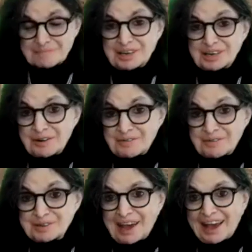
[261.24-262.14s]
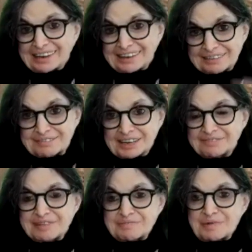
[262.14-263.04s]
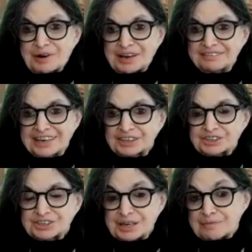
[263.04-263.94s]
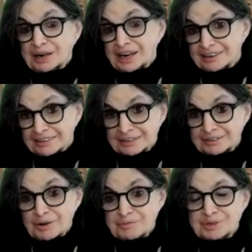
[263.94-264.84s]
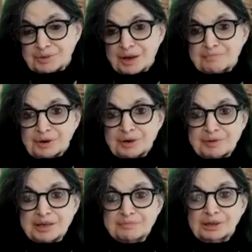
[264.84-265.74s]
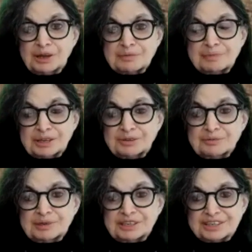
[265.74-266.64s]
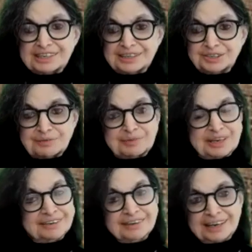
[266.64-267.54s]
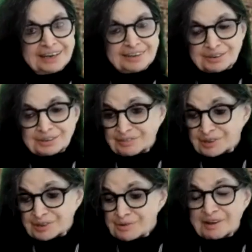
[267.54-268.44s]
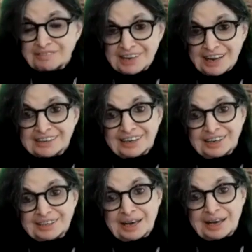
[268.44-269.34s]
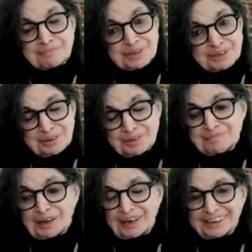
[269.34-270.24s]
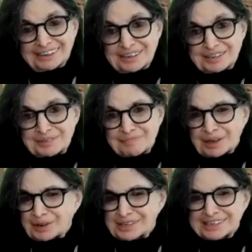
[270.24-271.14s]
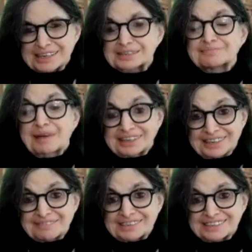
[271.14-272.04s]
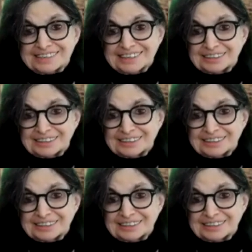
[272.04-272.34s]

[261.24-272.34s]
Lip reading: be going back in February of next year, but I brought people on pilgrimage to Egypt, and those of you who have not gone there, put it on your bucket list because it's magnificent.